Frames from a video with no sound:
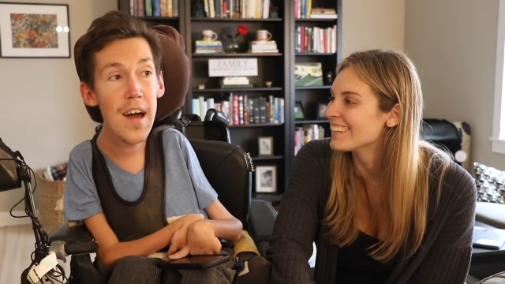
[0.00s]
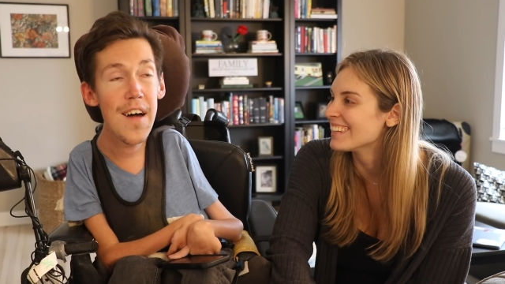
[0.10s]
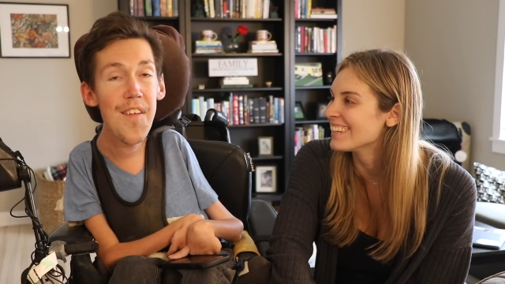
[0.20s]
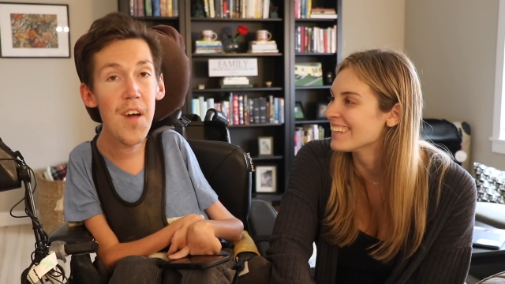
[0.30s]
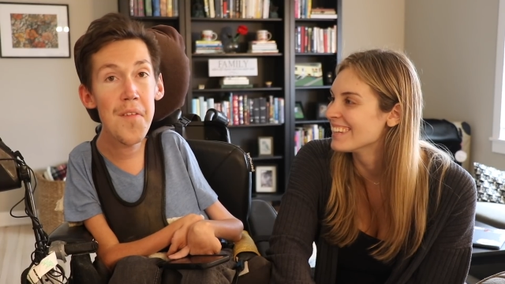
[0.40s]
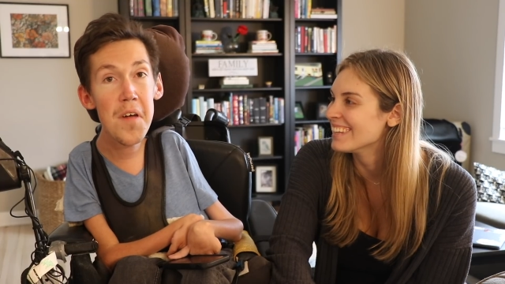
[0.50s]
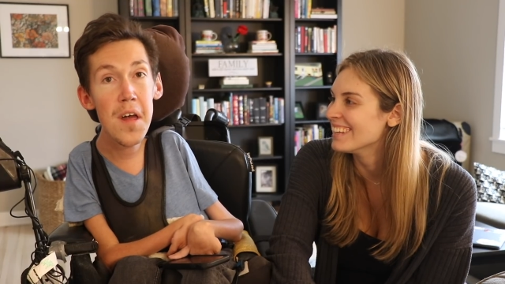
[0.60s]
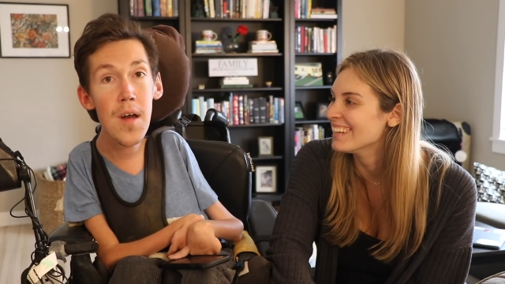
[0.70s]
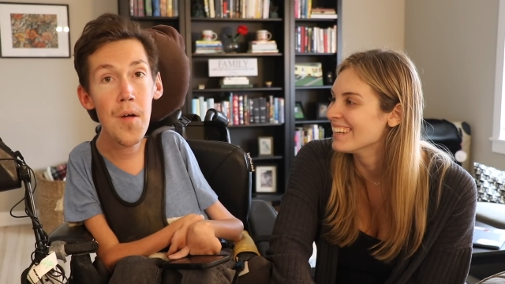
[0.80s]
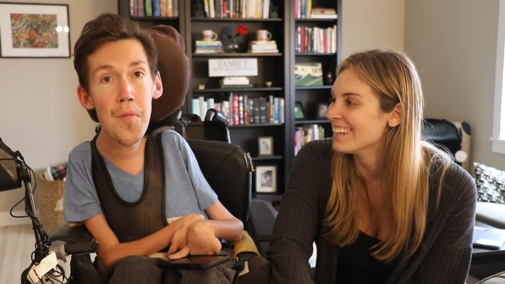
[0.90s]
Speaker 1: I love
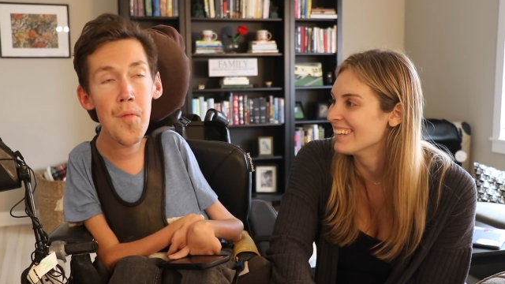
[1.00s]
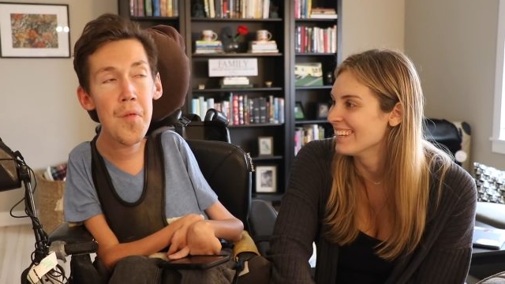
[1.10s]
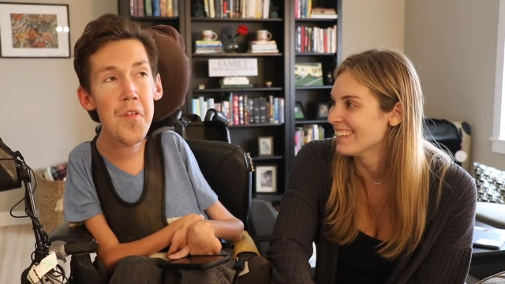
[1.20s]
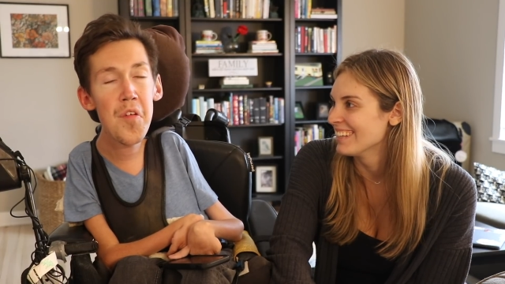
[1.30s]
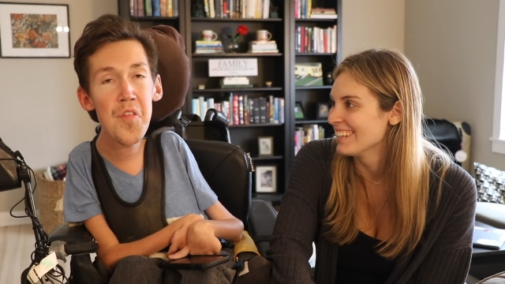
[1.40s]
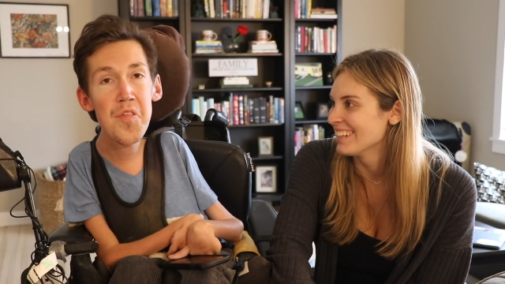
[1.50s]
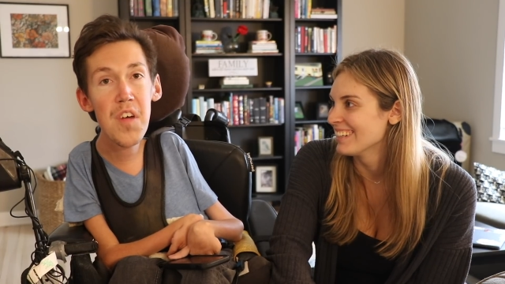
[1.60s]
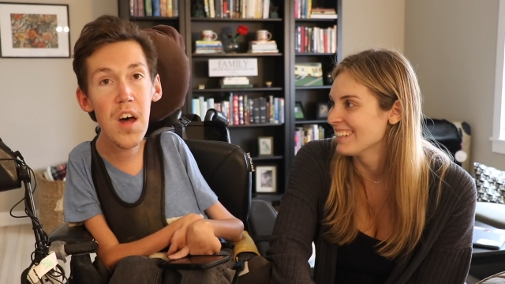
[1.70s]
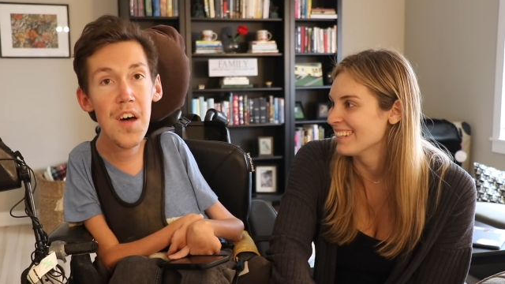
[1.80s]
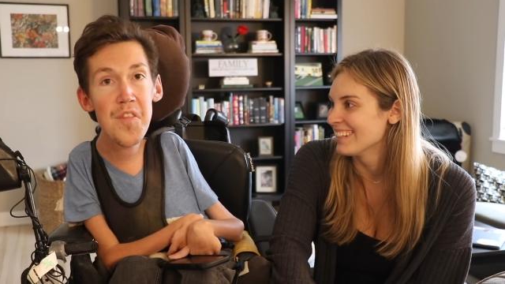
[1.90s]
it. Winter
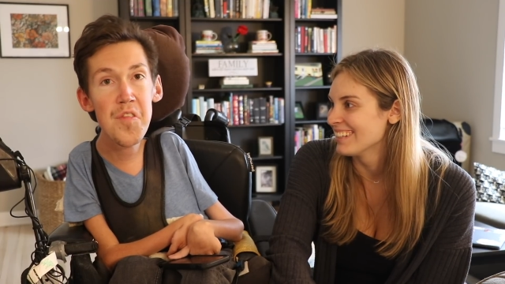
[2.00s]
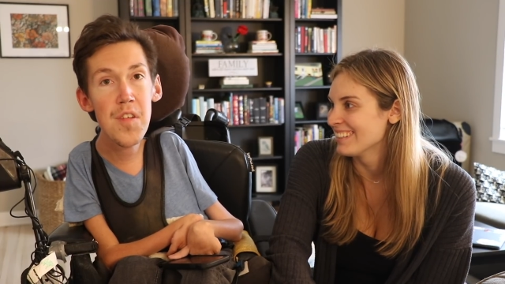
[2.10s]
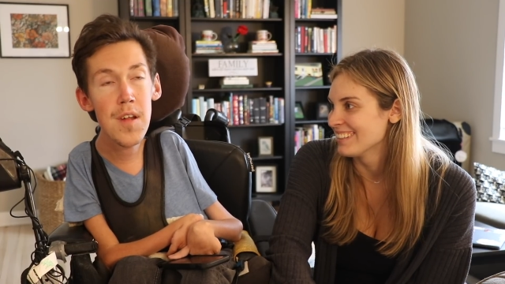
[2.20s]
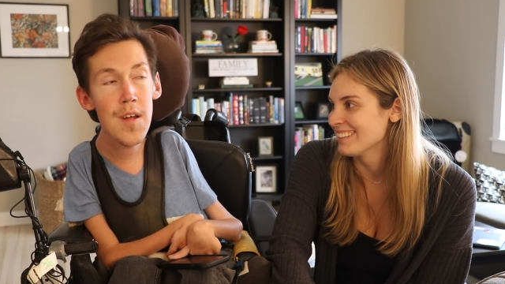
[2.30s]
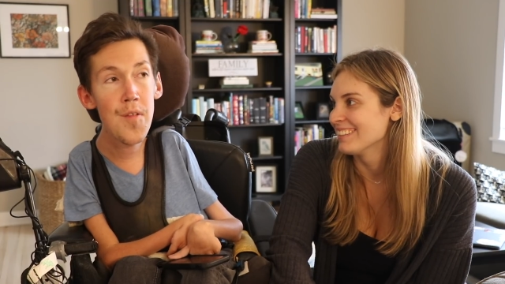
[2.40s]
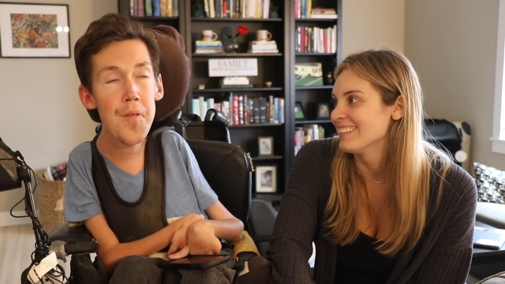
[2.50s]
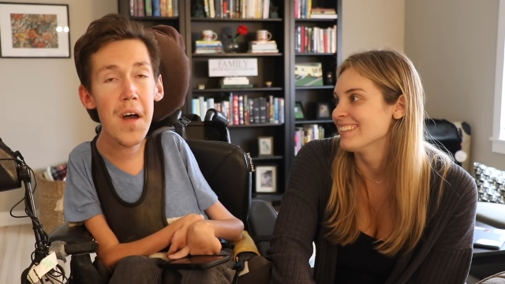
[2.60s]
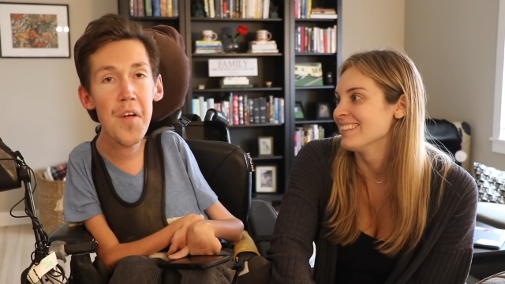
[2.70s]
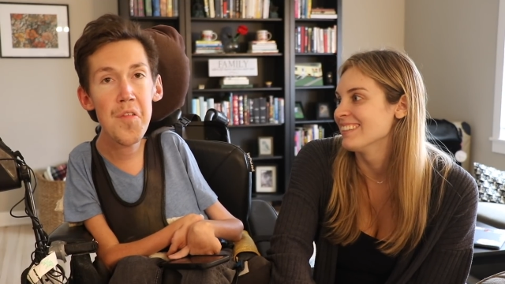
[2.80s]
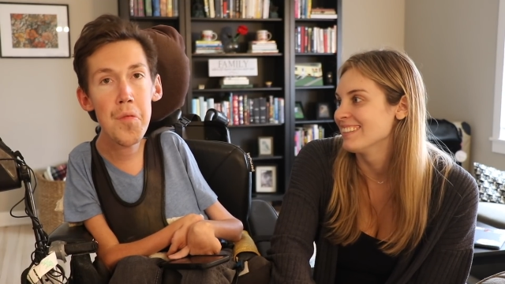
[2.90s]
sucks.
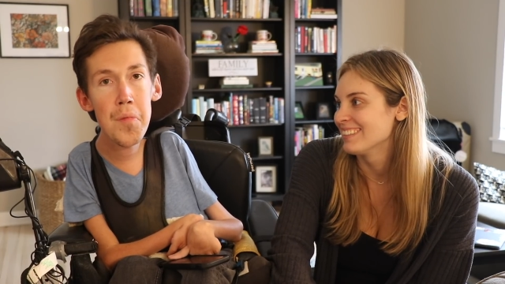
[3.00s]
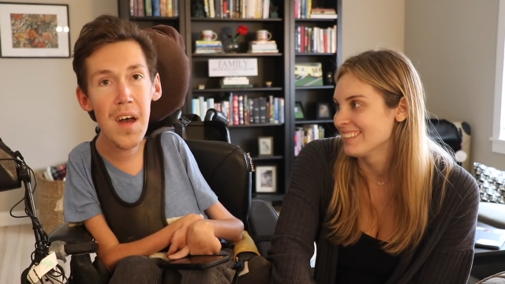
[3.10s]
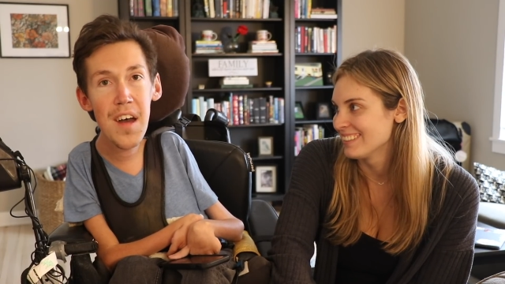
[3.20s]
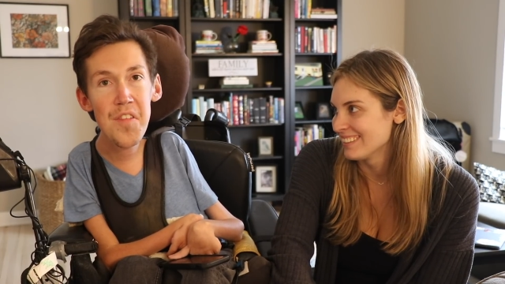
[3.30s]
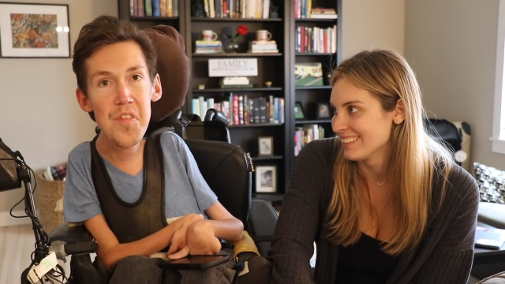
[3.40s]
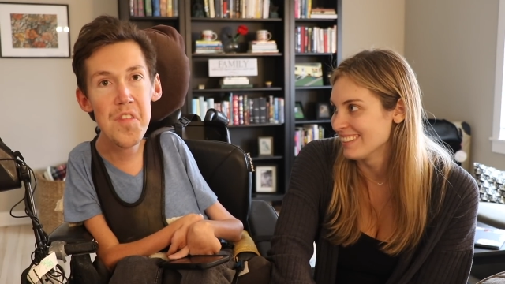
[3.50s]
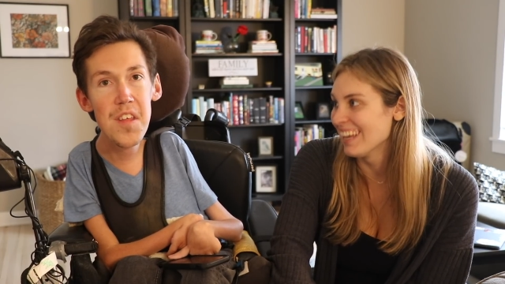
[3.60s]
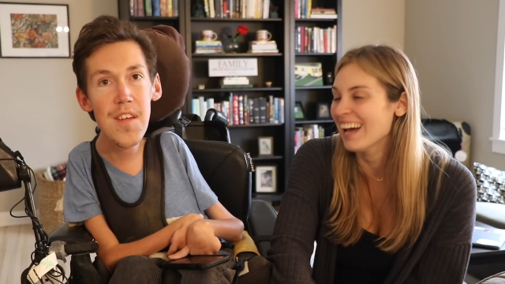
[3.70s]
Fire's the best.